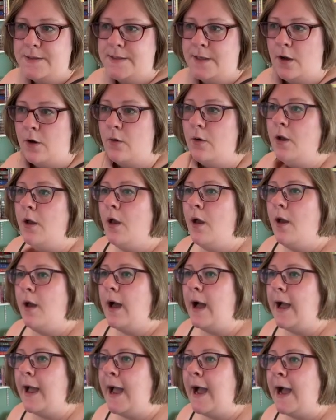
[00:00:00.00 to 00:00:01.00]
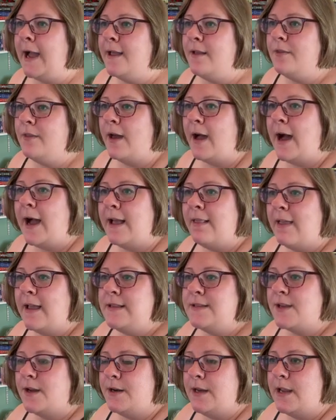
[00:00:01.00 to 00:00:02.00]
So the
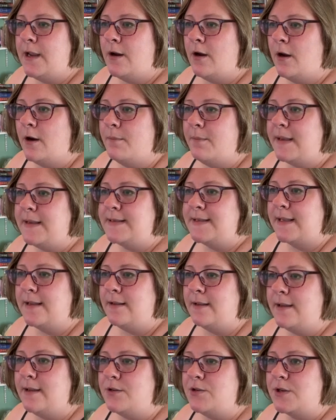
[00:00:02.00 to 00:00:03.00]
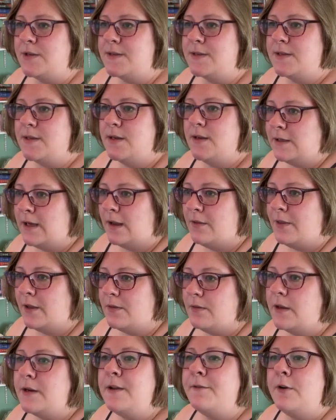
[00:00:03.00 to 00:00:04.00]
highlights on here are basically just the
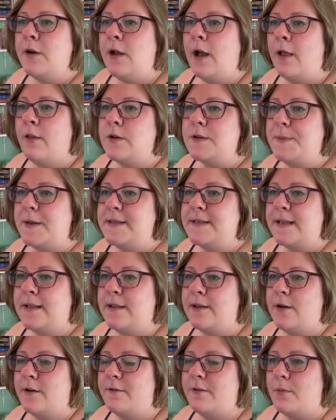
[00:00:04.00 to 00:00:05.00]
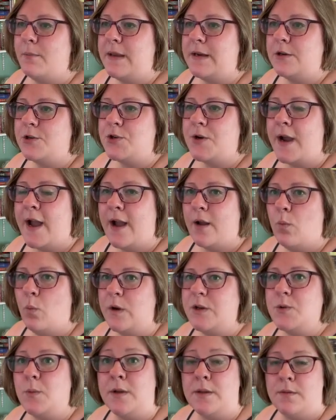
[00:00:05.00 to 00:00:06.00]
different colors basically are for me to track
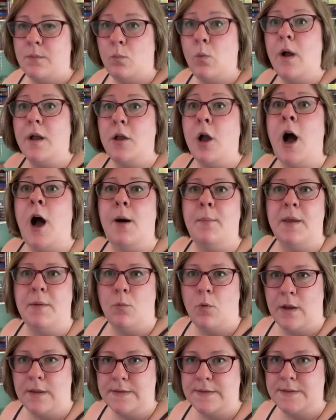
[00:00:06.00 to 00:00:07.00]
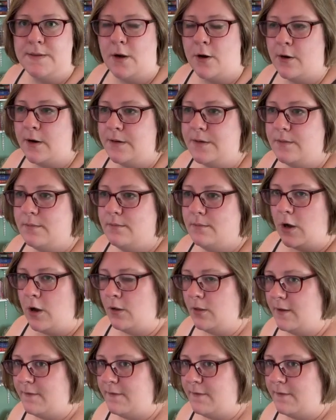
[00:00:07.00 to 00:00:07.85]
what common ones are in all